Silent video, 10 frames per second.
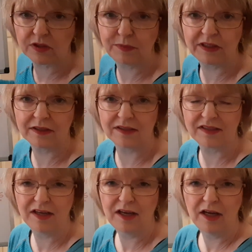because
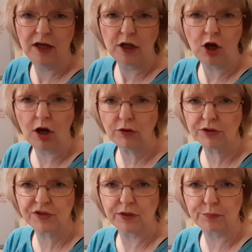
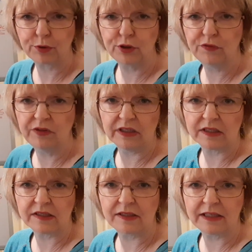Congress approved
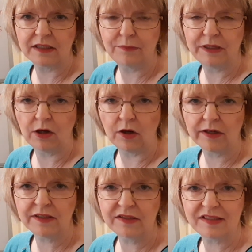this, and to be
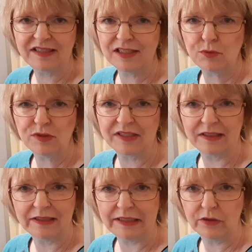honest, this was
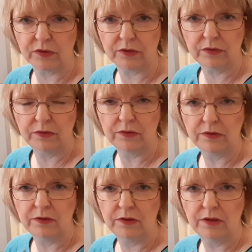illegal.
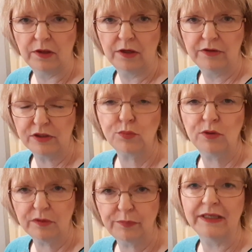This would
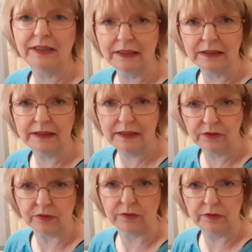have been
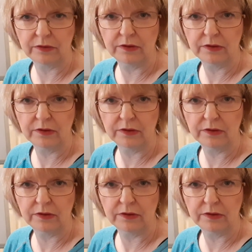illegal